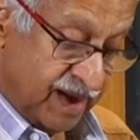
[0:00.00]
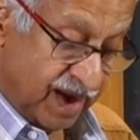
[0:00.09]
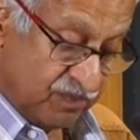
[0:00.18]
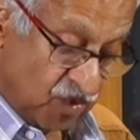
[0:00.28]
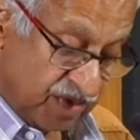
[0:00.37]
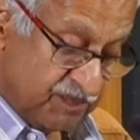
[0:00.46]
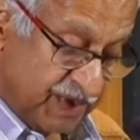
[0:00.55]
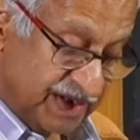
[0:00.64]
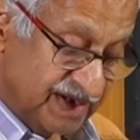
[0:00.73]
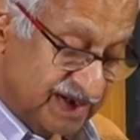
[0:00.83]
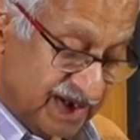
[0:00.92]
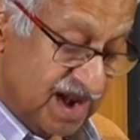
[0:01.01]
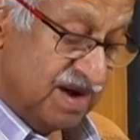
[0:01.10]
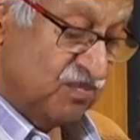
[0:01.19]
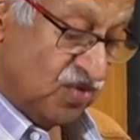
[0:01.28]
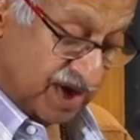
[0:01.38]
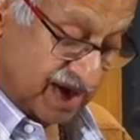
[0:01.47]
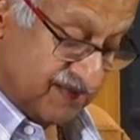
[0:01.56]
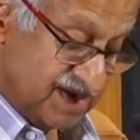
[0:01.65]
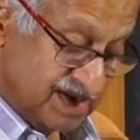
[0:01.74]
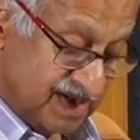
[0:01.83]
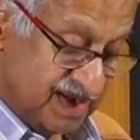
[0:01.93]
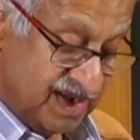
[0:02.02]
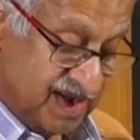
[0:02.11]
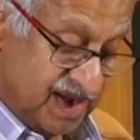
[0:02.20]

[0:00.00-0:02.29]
And more importantly and more relevantly,